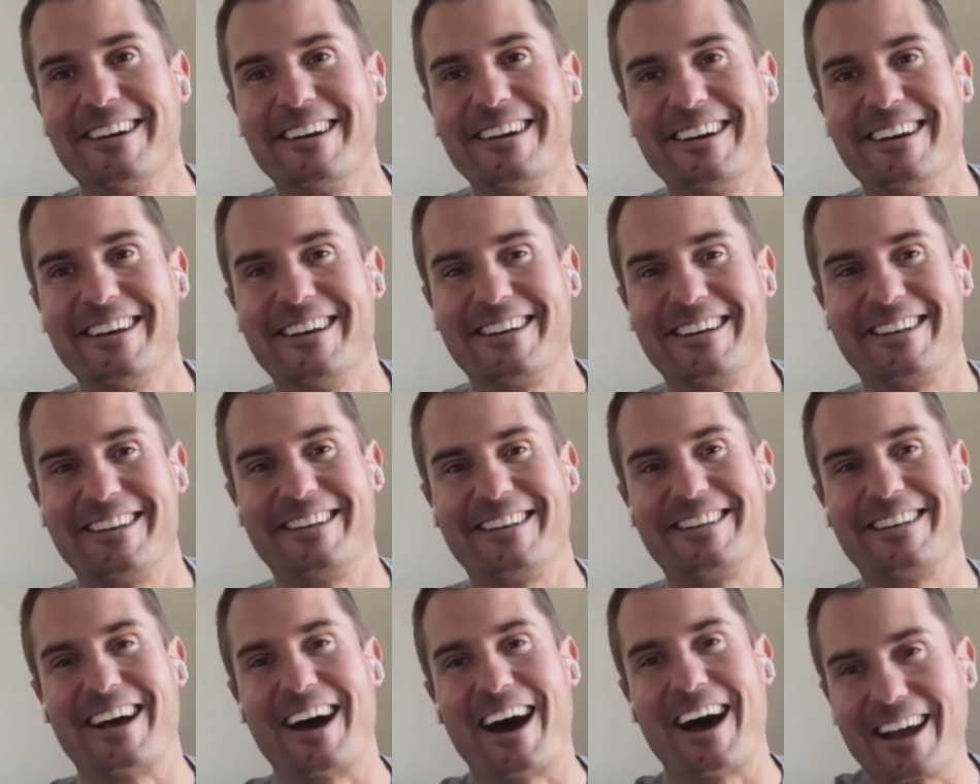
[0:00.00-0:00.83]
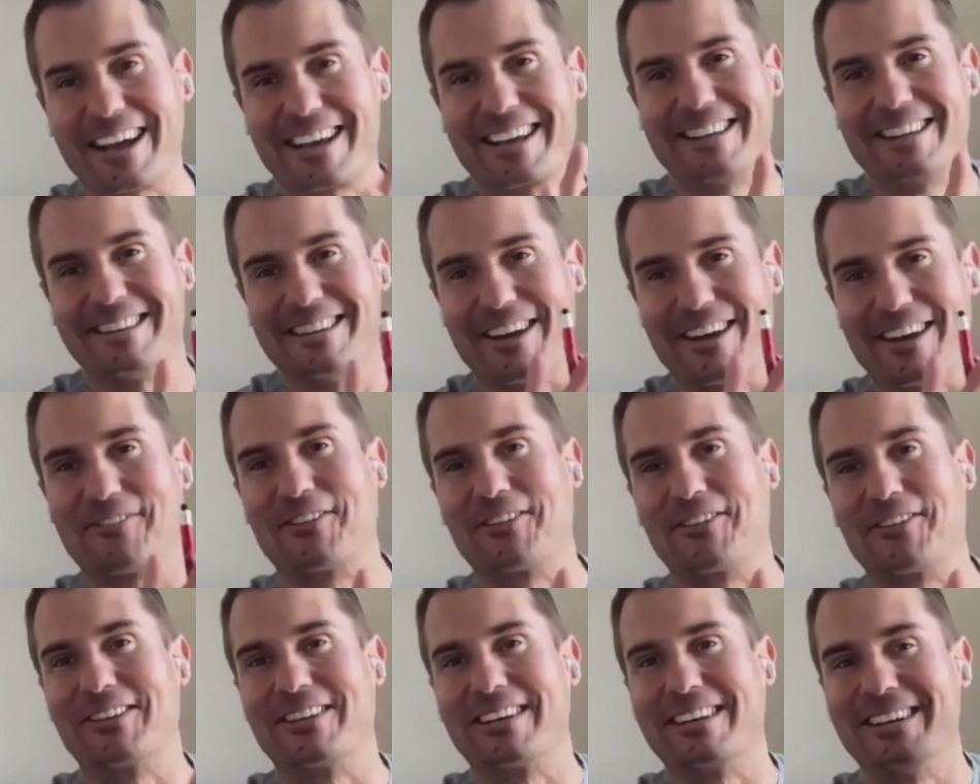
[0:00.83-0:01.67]
Right. I mean, I can
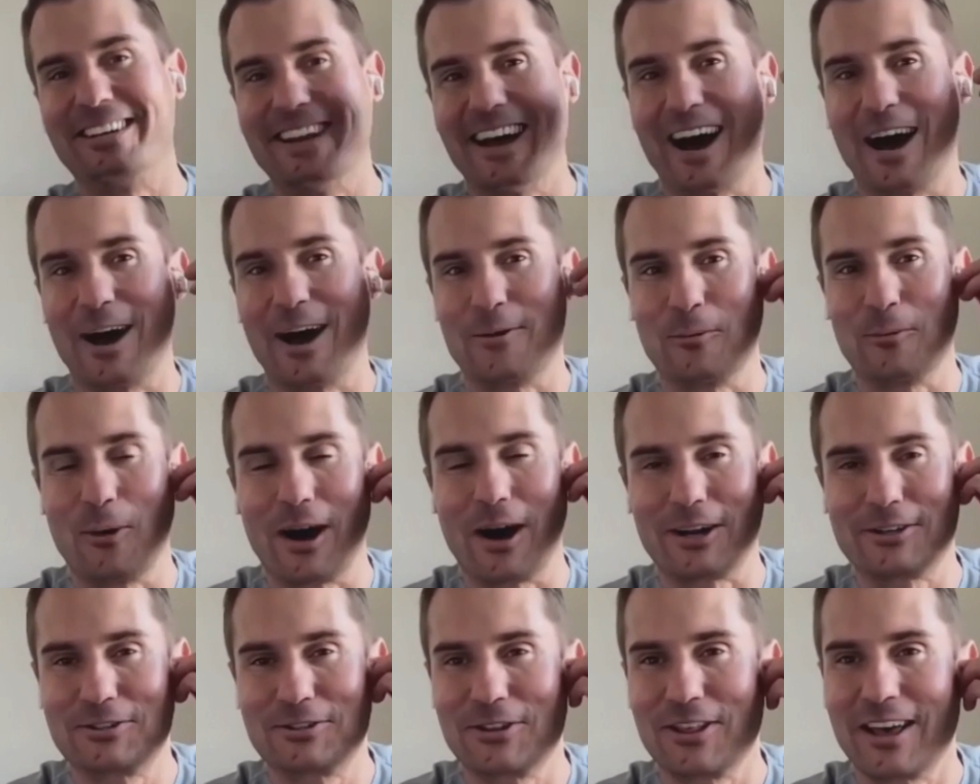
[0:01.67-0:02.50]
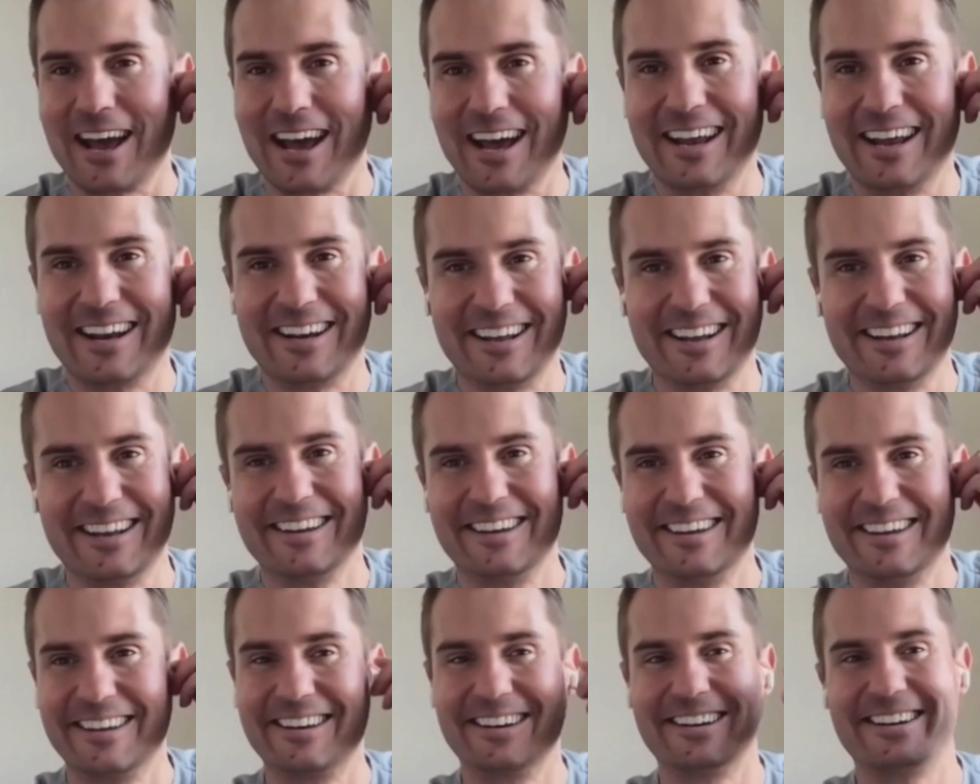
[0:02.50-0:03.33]
definitely not watch that.
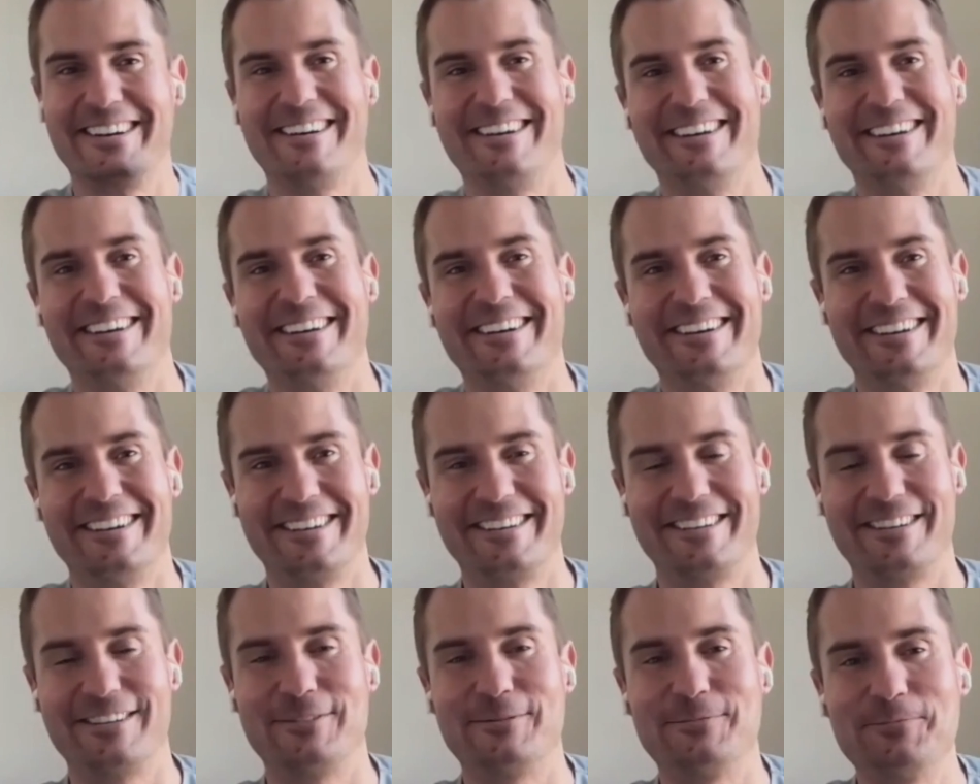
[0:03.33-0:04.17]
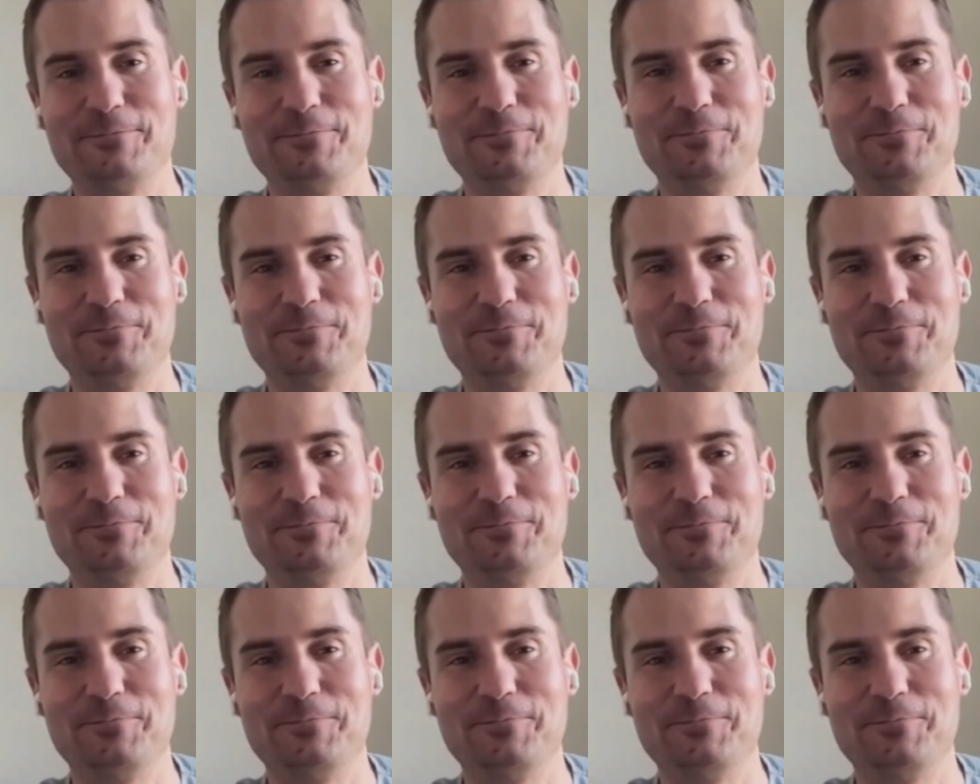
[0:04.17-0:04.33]
Right. That Dr. Pimple